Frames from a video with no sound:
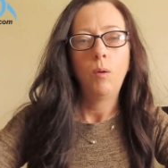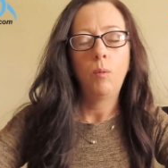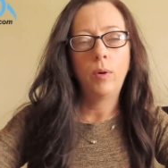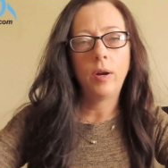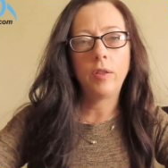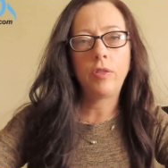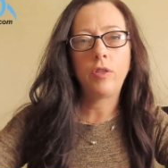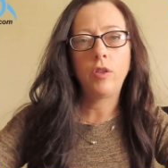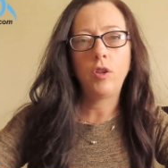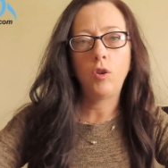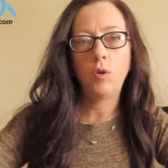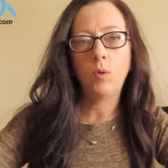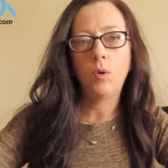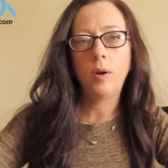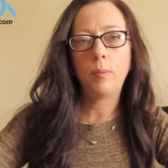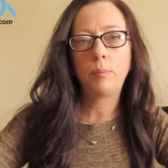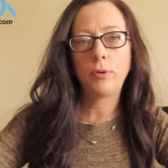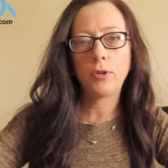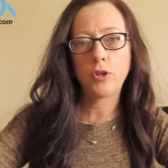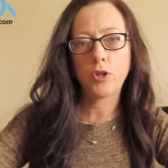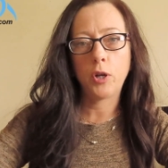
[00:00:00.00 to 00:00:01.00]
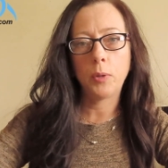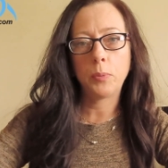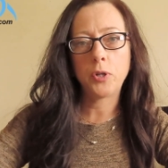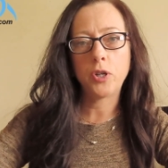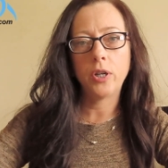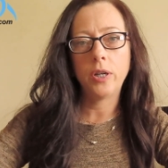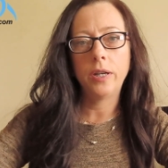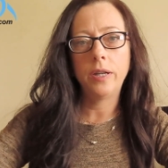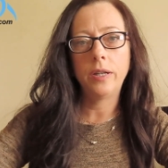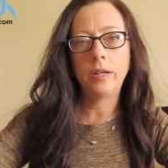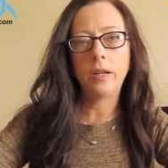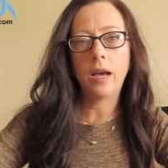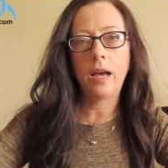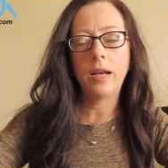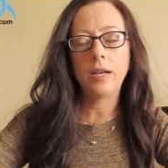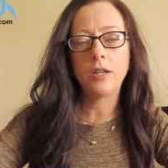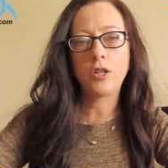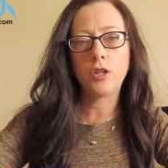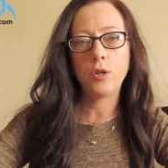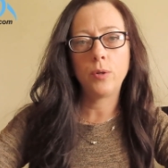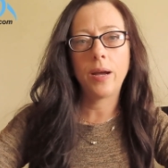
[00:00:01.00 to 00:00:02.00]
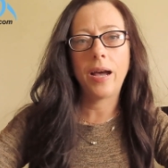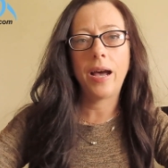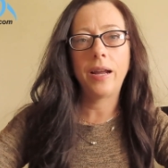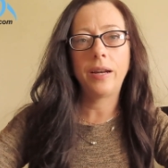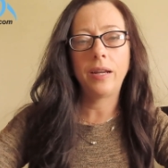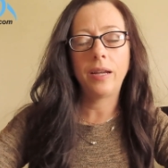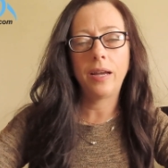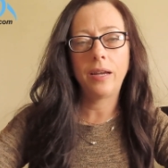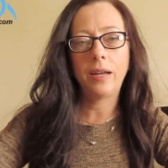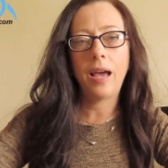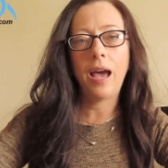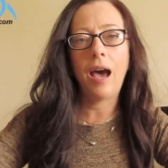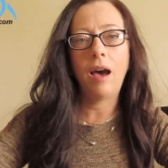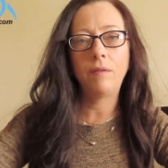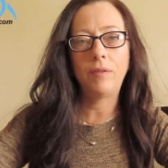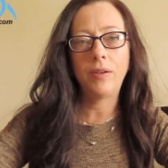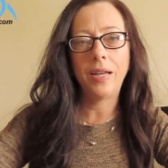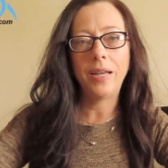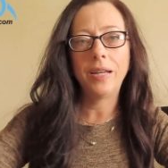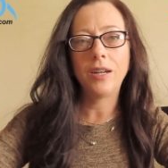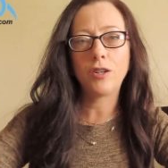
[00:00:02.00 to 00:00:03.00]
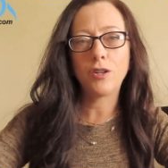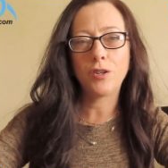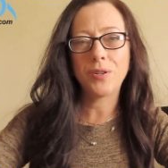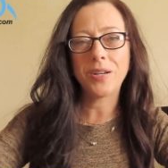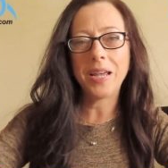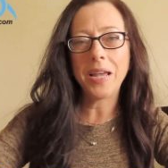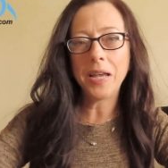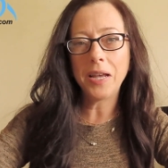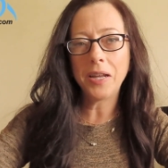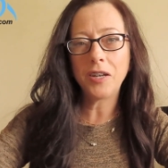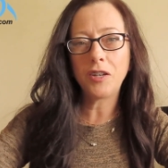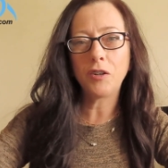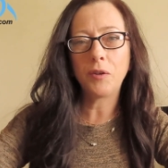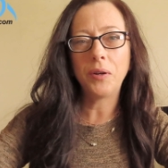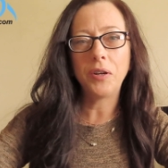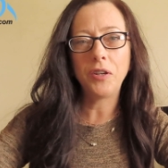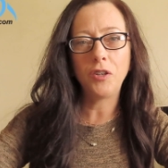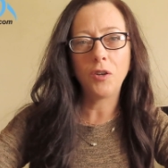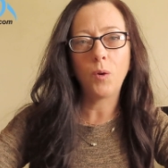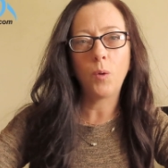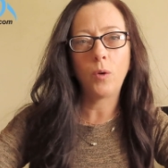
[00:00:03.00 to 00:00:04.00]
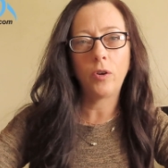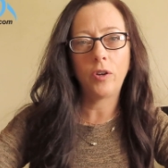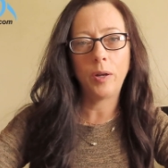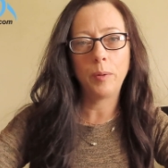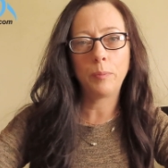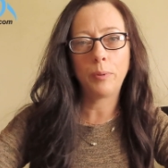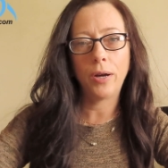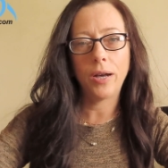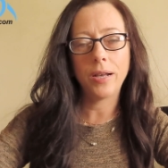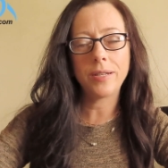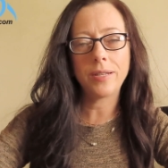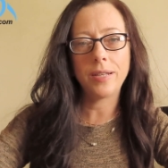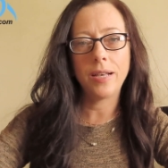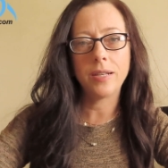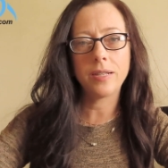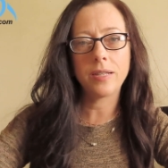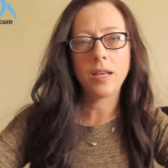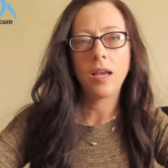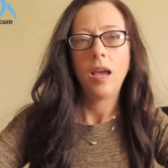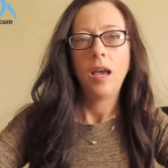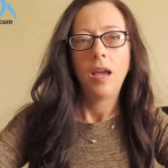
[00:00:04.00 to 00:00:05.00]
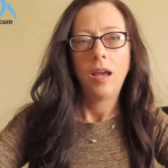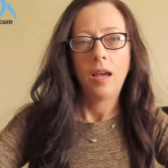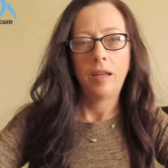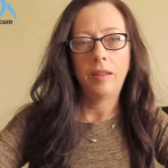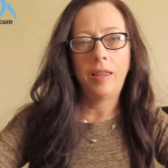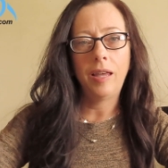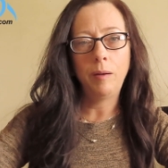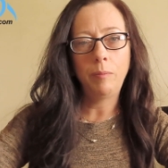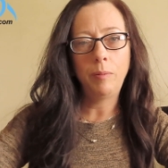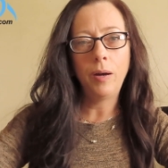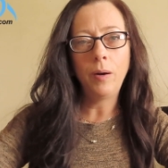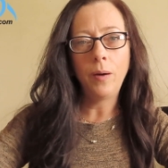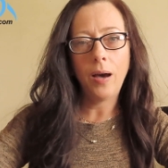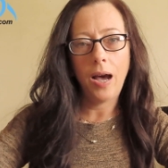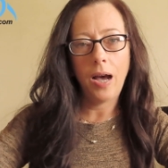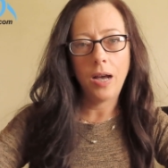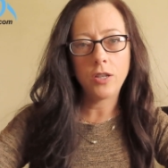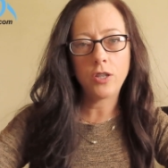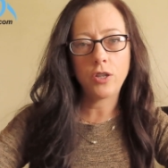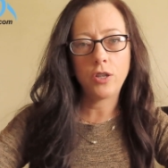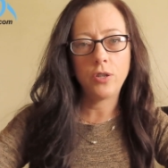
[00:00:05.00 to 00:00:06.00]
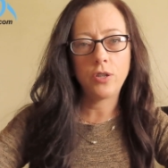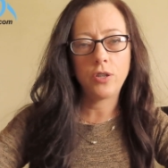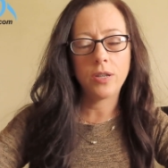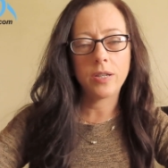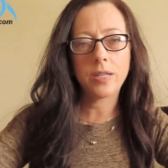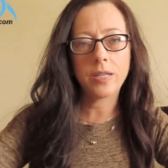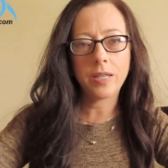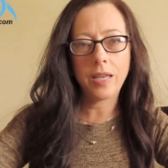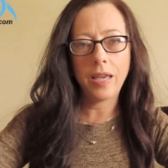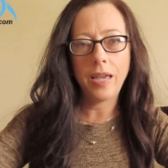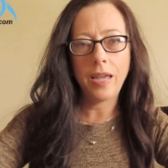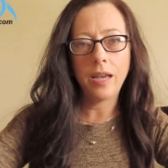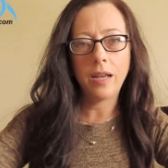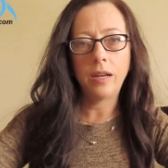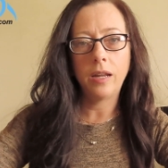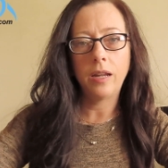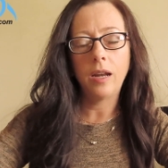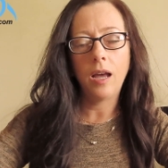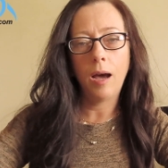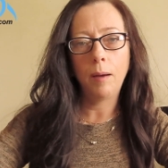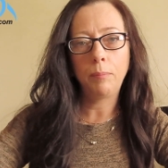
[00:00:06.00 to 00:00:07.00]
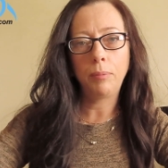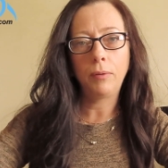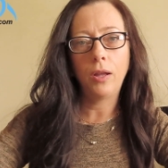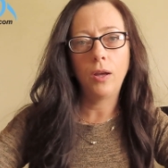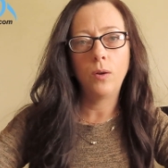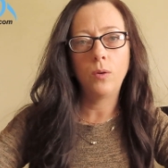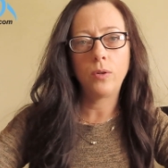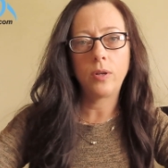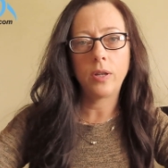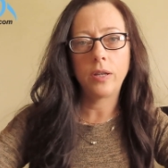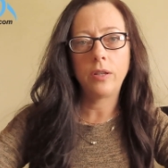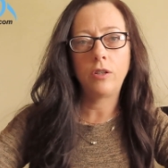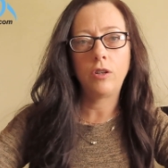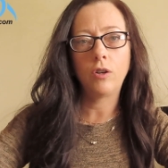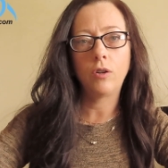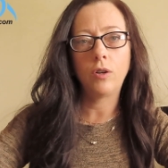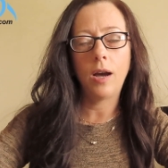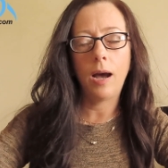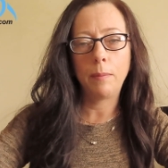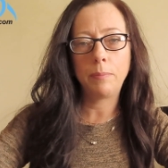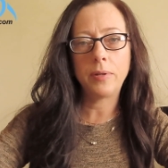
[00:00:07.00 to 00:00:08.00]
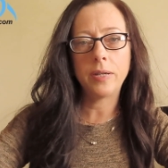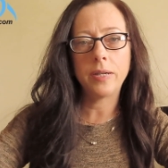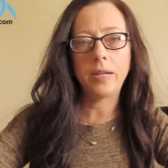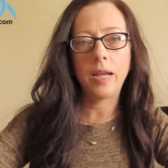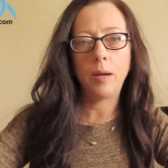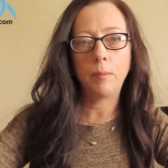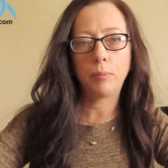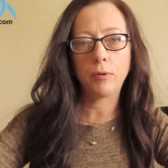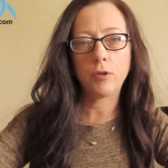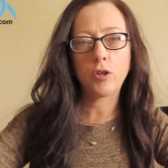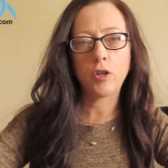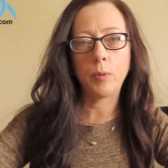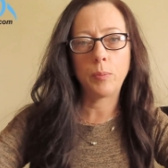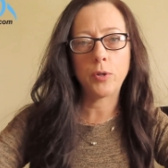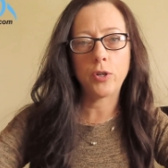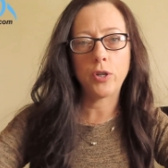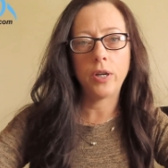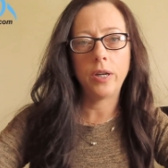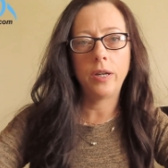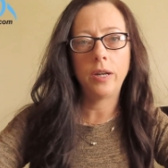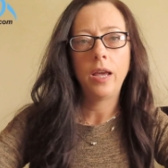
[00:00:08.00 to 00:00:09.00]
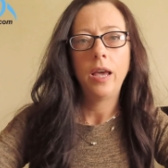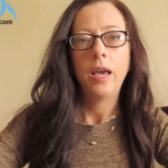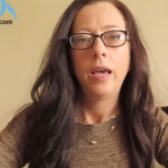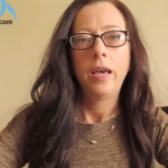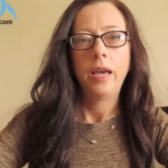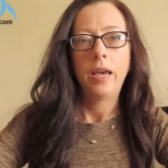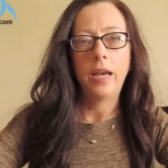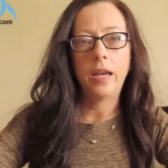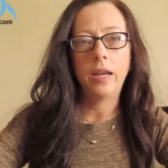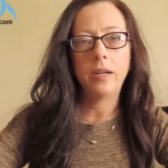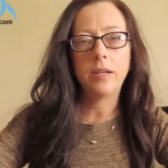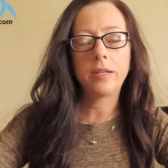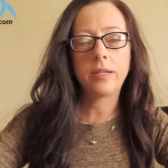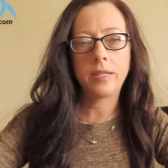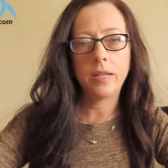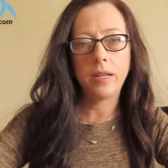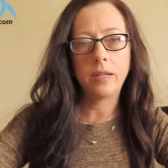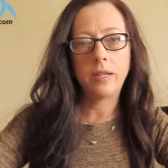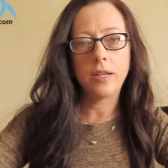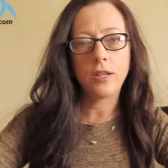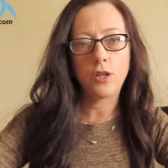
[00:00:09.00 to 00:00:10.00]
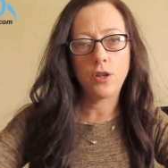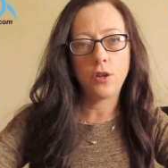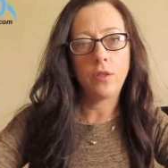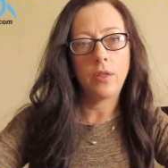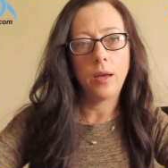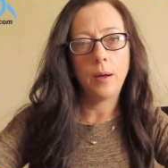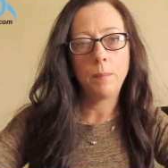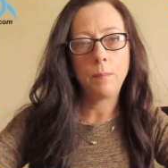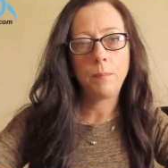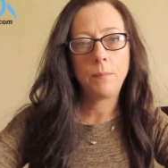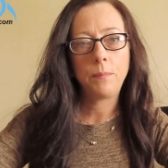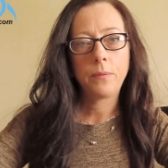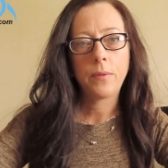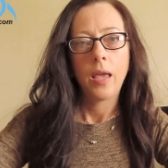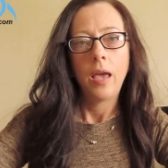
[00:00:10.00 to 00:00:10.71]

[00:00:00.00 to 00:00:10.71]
with your prescription as you have it entered in during your ordering process, they will ask you to scan and upload your up-to-date prescription and send it to them.